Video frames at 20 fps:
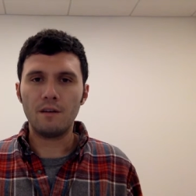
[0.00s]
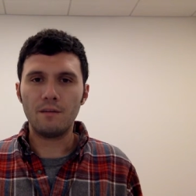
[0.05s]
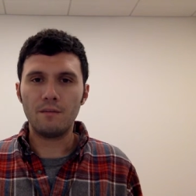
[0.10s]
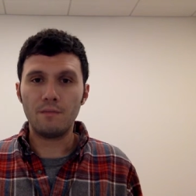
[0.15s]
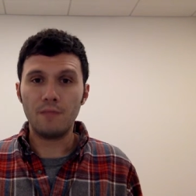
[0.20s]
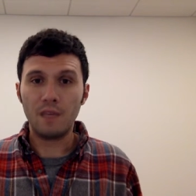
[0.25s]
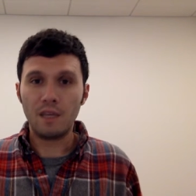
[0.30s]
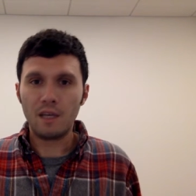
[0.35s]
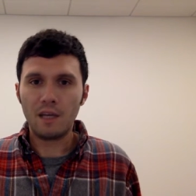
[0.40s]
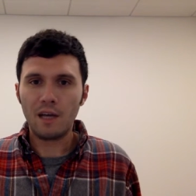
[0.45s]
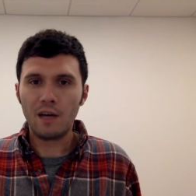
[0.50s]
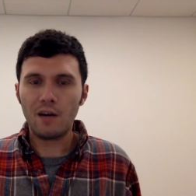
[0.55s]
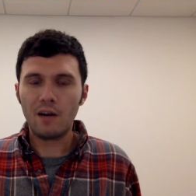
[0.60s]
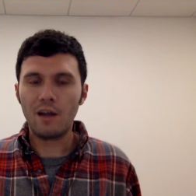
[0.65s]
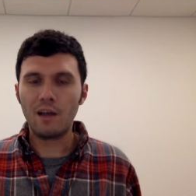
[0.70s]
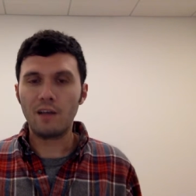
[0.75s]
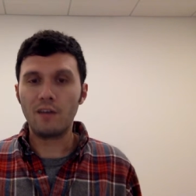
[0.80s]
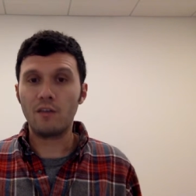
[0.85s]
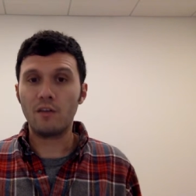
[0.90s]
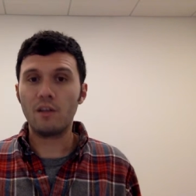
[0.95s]
they kind of
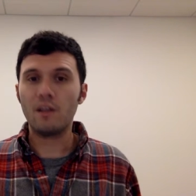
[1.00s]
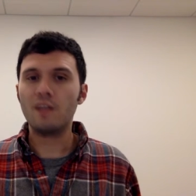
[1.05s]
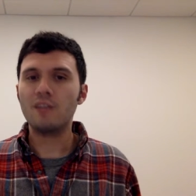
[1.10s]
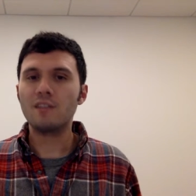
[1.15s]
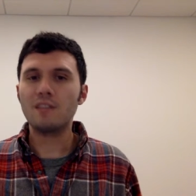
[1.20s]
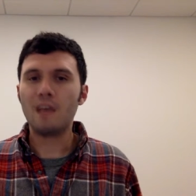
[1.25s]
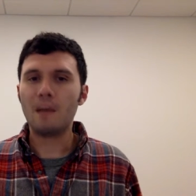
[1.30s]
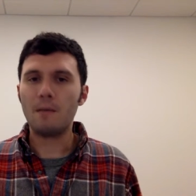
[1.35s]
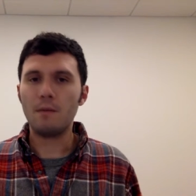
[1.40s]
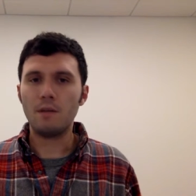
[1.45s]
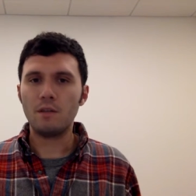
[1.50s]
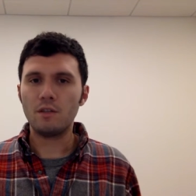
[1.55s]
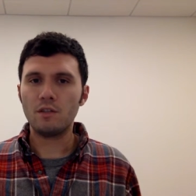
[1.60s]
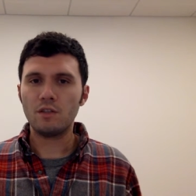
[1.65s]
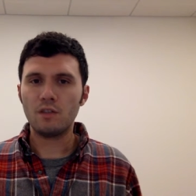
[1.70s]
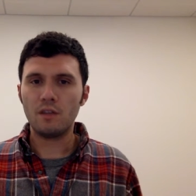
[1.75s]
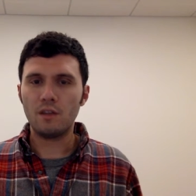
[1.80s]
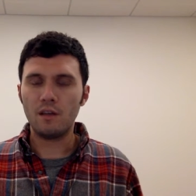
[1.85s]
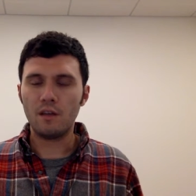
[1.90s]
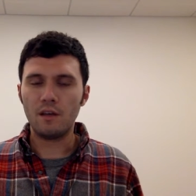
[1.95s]
like
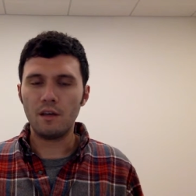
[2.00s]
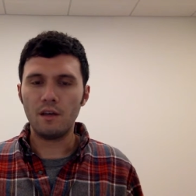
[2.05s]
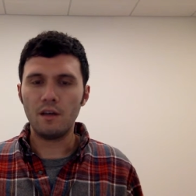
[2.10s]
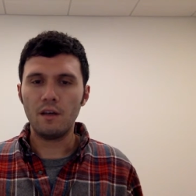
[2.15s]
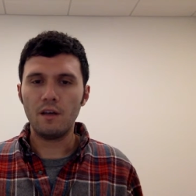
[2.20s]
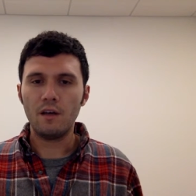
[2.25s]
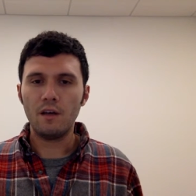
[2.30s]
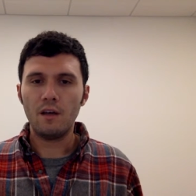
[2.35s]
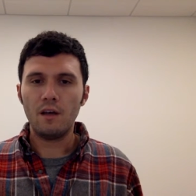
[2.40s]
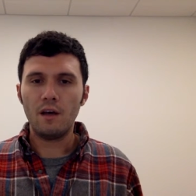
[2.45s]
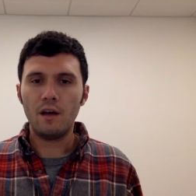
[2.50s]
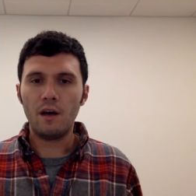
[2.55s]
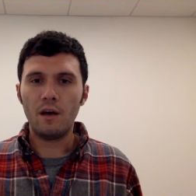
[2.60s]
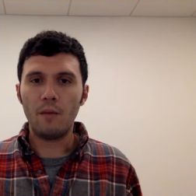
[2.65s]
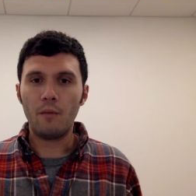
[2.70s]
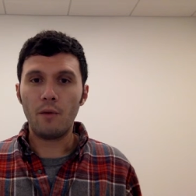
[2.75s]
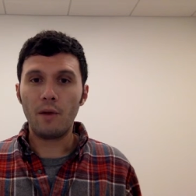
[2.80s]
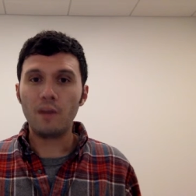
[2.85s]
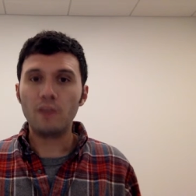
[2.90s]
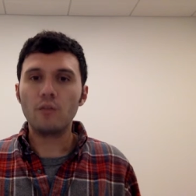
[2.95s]
re-established the
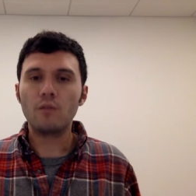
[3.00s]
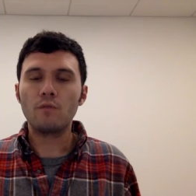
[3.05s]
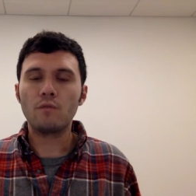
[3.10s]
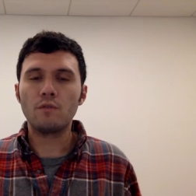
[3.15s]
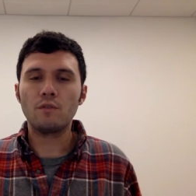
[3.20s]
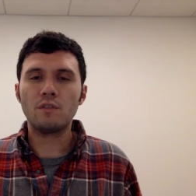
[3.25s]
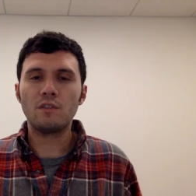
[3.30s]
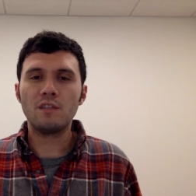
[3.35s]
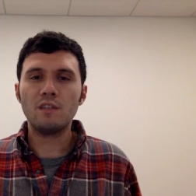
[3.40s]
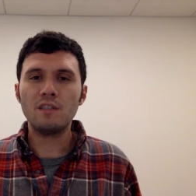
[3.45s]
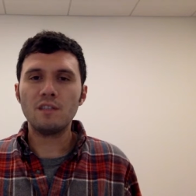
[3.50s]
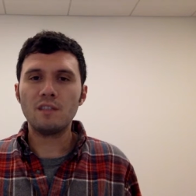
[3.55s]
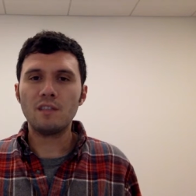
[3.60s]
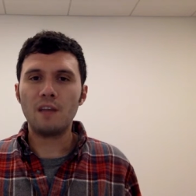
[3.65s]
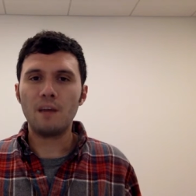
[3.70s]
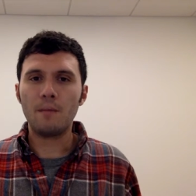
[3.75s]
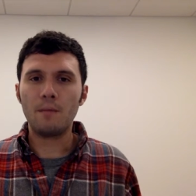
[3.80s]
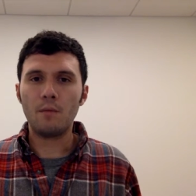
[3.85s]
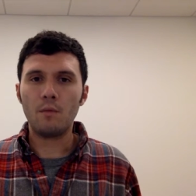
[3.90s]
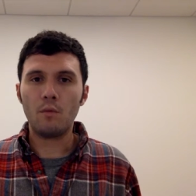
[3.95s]
Bretton Woods
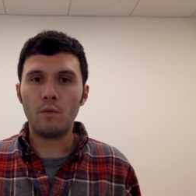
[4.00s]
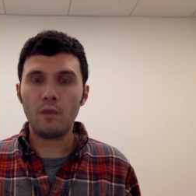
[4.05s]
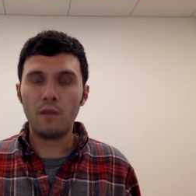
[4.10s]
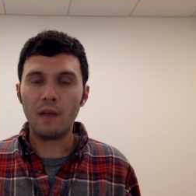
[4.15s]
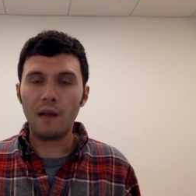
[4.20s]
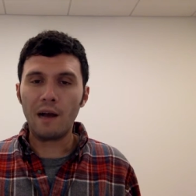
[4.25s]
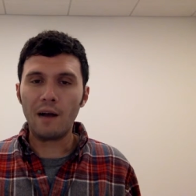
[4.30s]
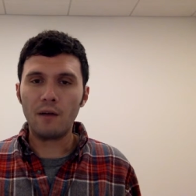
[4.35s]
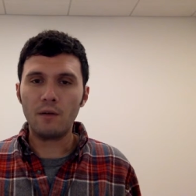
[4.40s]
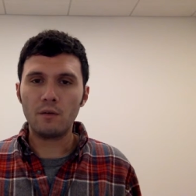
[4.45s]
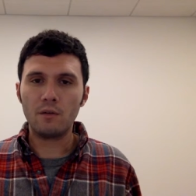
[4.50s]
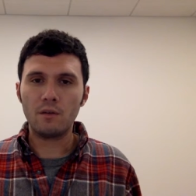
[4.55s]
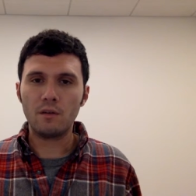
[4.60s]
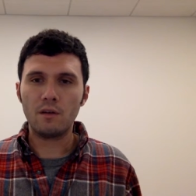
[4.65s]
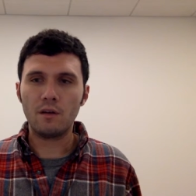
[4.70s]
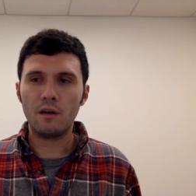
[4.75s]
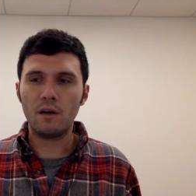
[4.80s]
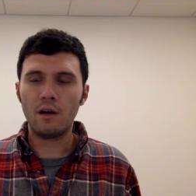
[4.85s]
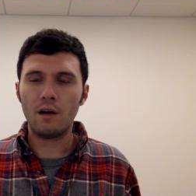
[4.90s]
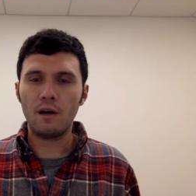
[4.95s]
system without
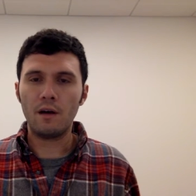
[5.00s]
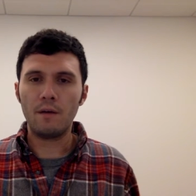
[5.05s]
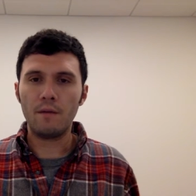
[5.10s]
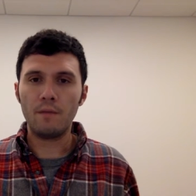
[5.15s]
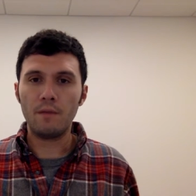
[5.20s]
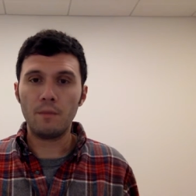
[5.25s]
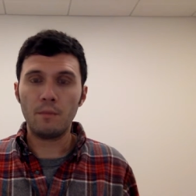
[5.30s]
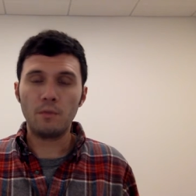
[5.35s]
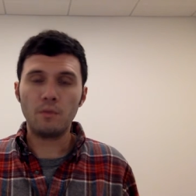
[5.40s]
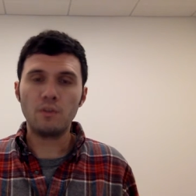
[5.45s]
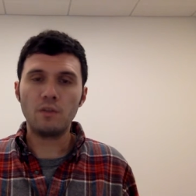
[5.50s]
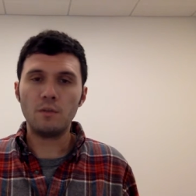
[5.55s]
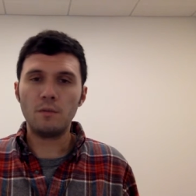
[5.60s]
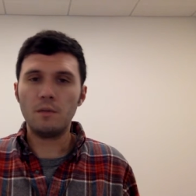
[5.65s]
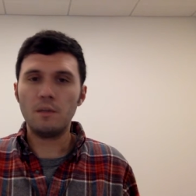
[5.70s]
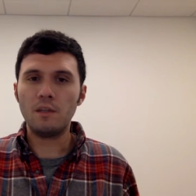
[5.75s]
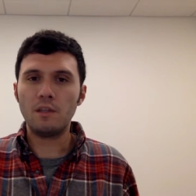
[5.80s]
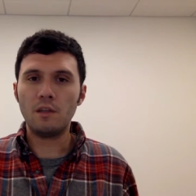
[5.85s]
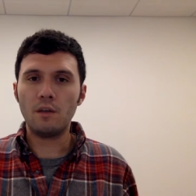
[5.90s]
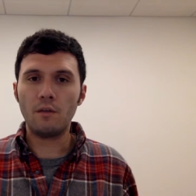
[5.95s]
the
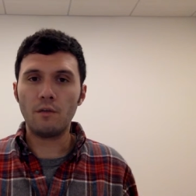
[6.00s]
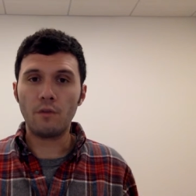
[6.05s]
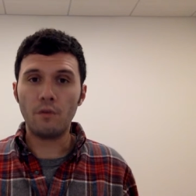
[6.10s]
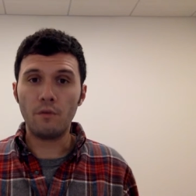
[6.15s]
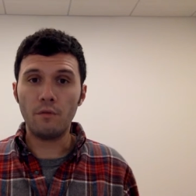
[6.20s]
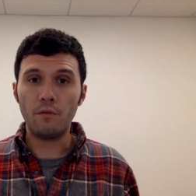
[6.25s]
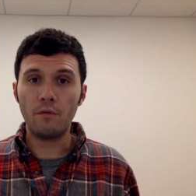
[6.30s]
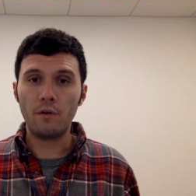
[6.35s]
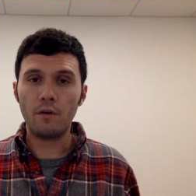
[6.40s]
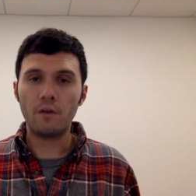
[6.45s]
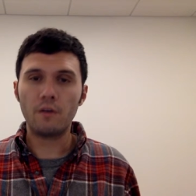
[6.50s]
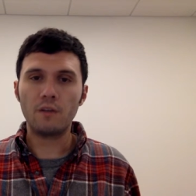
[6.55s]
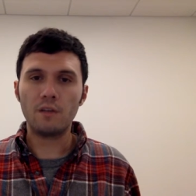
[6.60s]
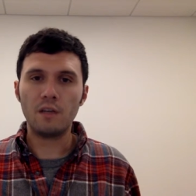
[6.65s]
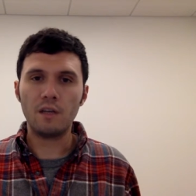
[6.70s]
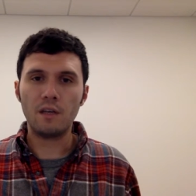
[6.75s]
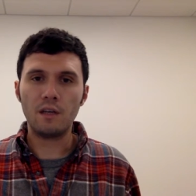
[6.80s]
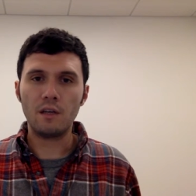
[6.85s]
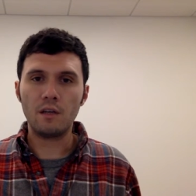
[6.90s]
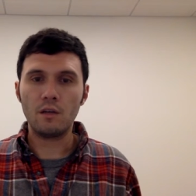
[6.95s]
possibility of
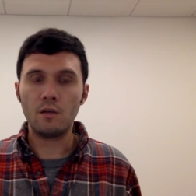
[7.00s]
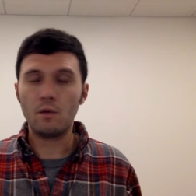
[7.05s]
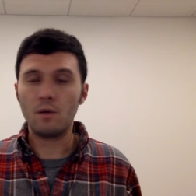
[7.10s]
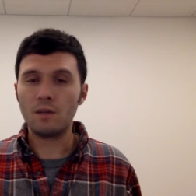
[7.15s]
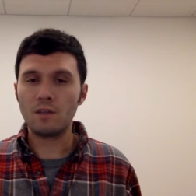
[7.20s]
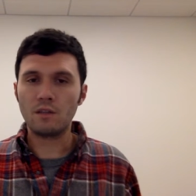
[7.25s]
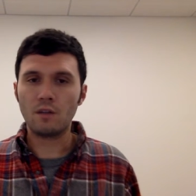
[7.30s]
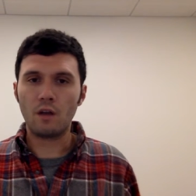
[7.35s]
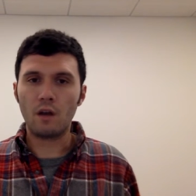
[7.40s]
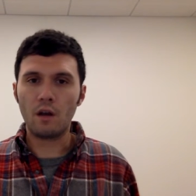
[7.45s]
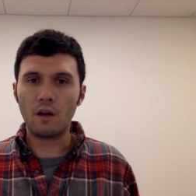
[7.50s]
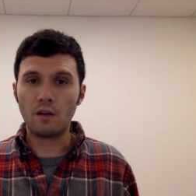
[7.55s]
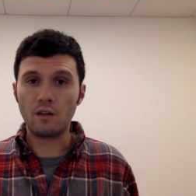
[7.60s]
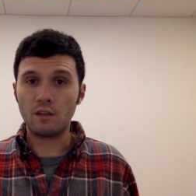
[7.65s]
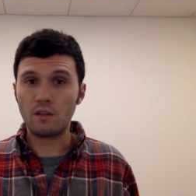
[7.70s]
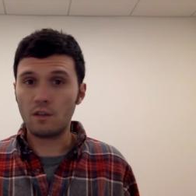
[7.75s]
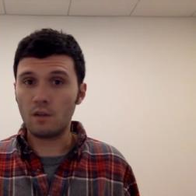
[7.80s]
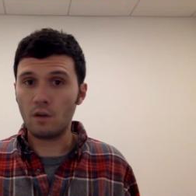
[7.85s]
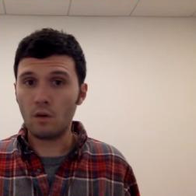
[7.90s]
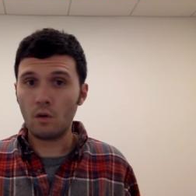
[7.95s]
converting US dollars
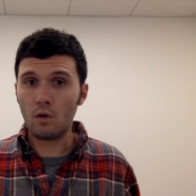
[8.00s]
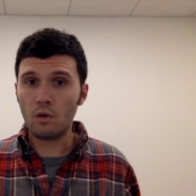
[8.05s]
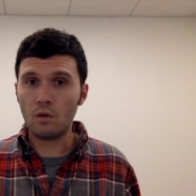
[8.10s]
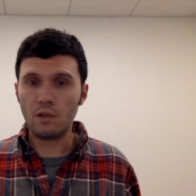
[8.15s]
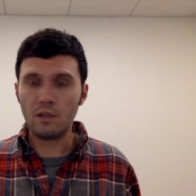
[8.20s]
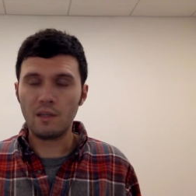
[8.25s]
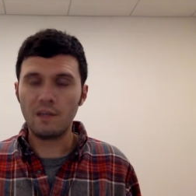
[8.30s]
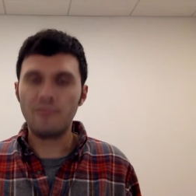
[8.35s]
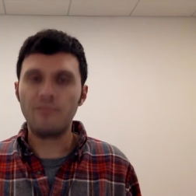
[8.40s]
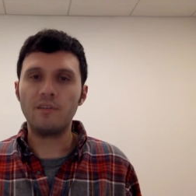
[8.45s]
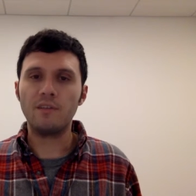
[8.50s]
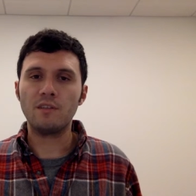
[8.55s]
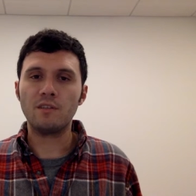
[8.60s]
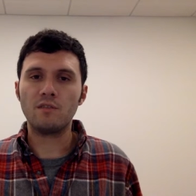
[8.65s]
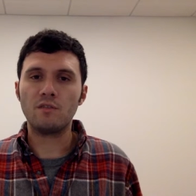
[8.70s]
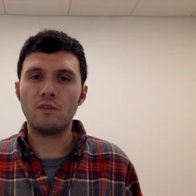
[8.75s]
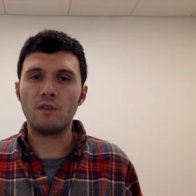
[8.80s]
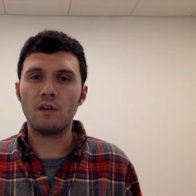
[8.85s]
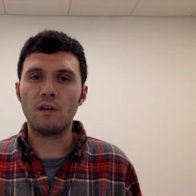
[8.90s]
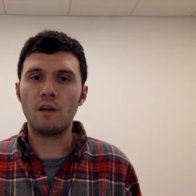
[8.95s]
in gold at a fixed